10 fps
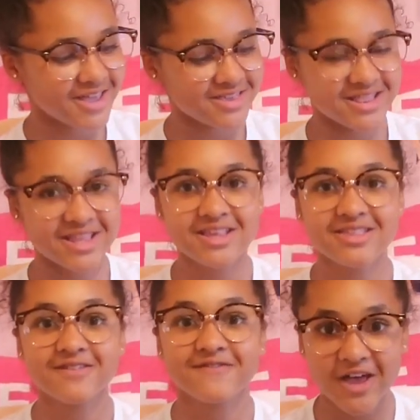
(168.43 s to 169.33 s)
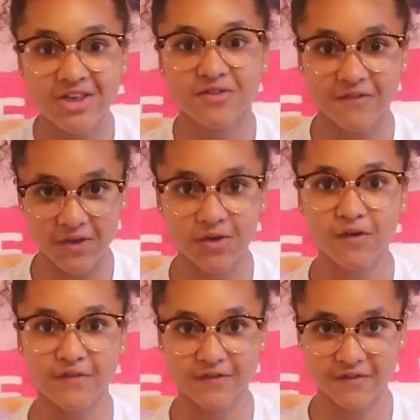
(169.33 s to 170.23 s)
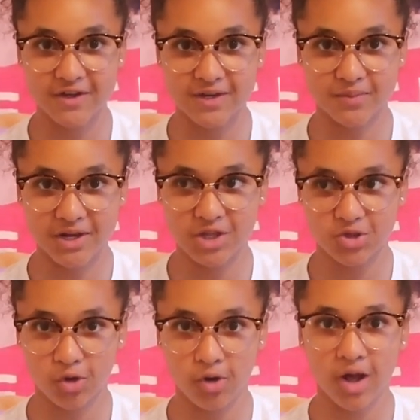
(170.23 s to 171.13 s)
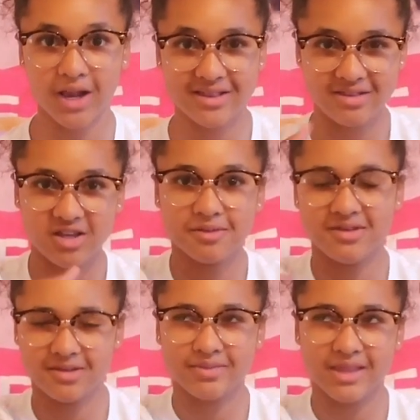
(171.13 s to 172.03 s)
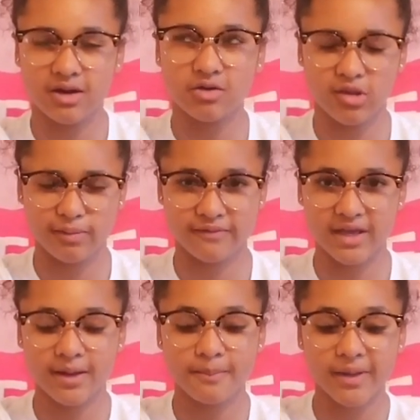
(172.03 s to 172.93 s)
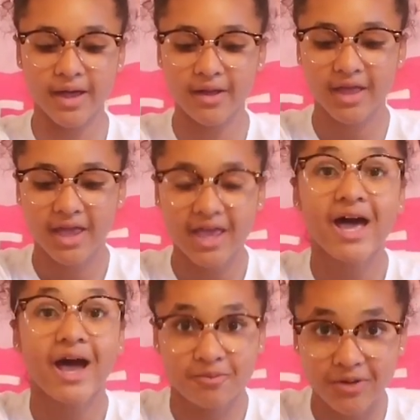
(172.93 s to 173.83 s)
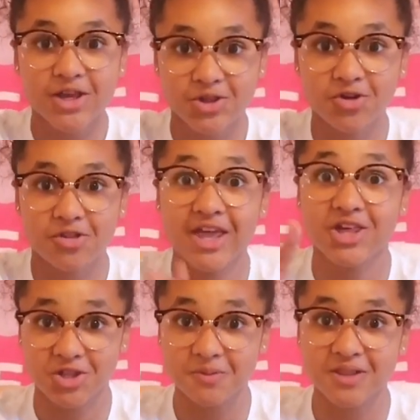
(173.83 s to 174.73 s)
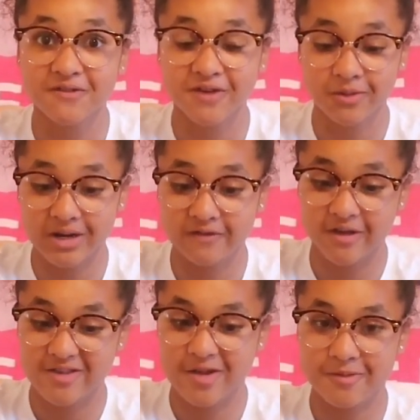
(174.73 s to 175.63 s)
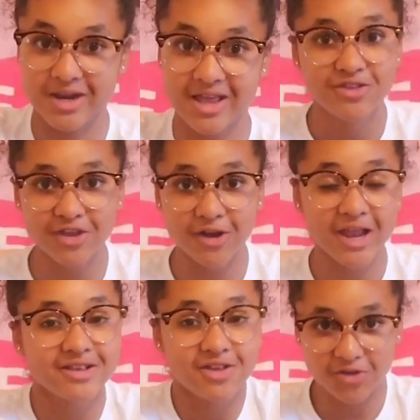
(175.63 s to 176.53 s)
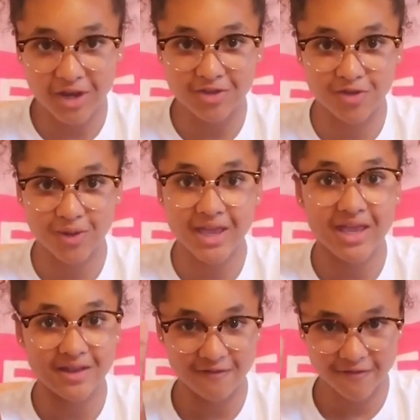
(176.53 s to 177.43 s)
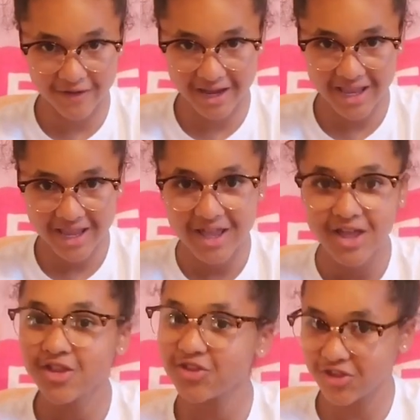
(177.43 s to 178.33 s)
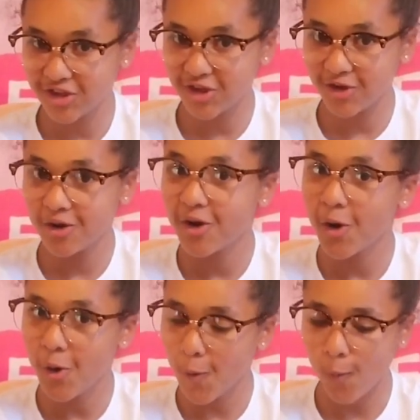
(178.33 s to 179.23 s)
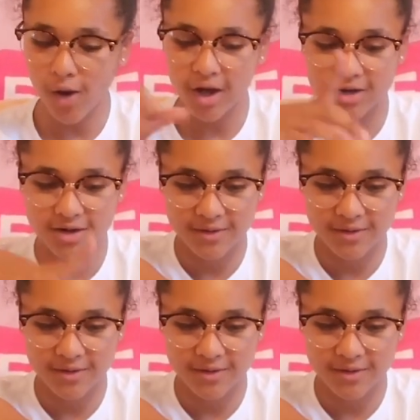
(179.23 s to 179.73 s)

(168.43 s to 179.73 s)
so this is the first reveal of the phone, I'm pretty sure. Unless there's going to be something on top of it, but I'm pretty sure that it should be the phone when I first open it. So let's get straight into it in 3, 2, 1.